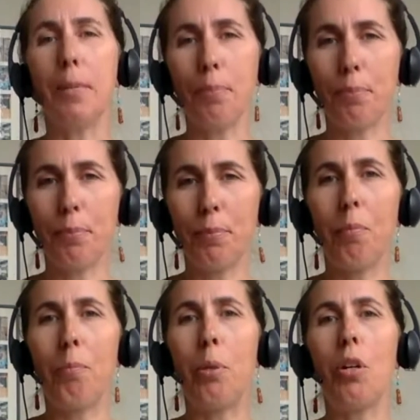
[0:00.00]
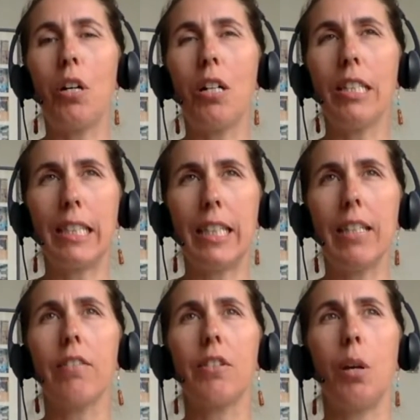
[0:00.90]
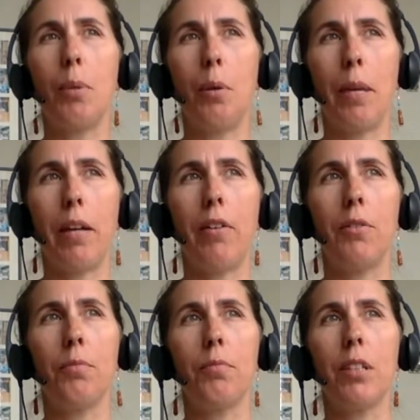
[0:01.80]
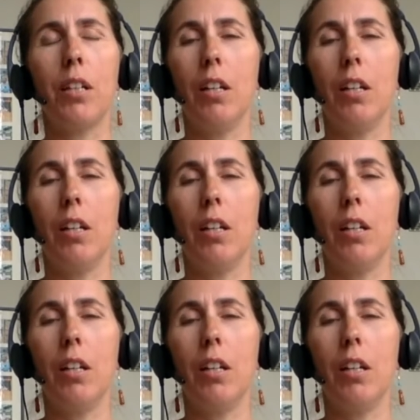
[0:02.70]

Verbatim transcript: yep. Boron, zinc, saw palmetto.